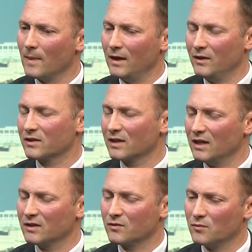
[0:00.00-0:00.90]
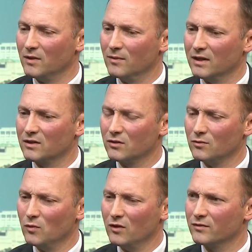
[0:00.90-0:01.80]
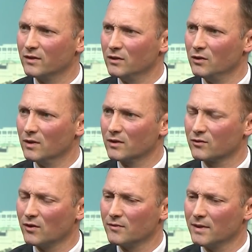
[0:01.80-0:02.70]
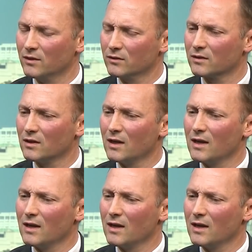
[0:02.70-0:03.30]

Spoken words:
In this case, it's really related to moves in US Treasury yields.